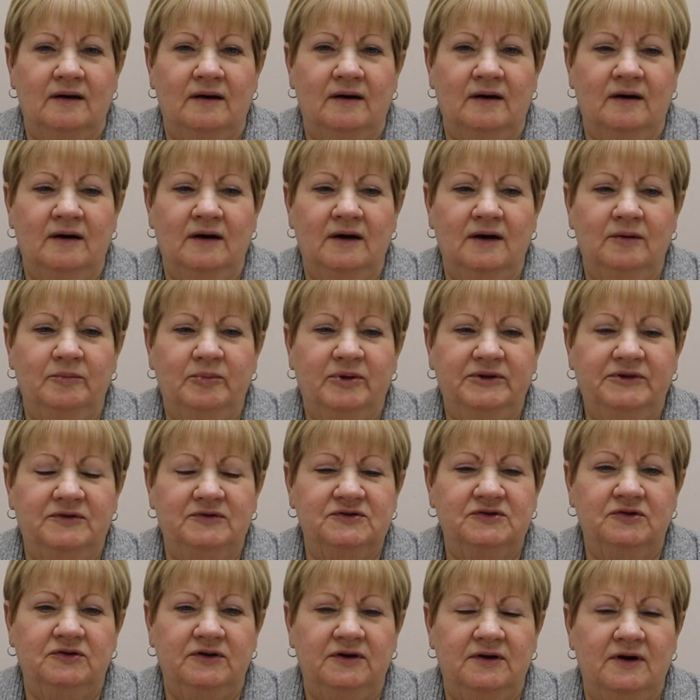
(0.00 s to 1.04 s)
um, but
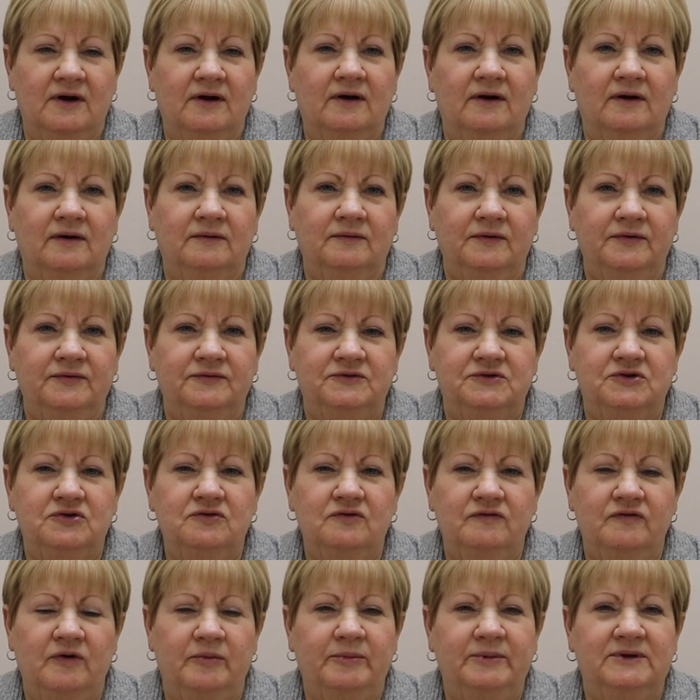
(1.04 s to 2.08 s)
there's only uh, two
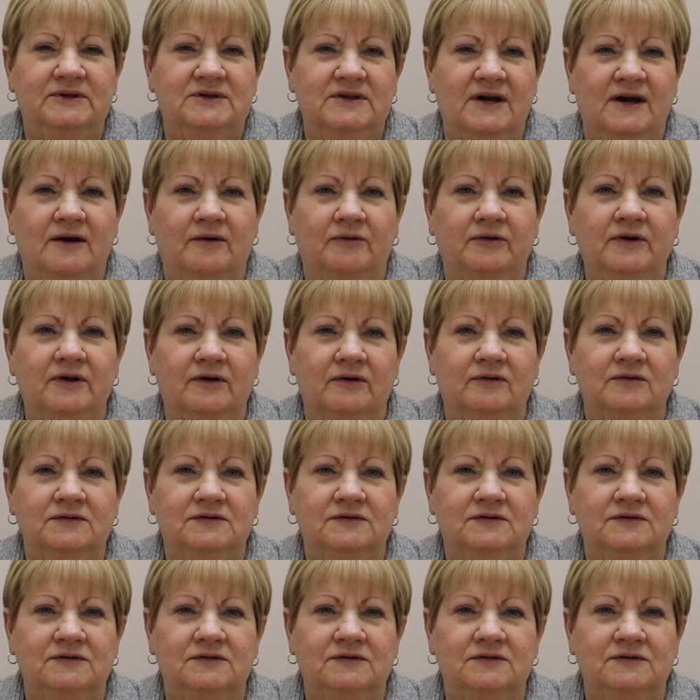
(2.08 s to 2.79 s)
of them in town here,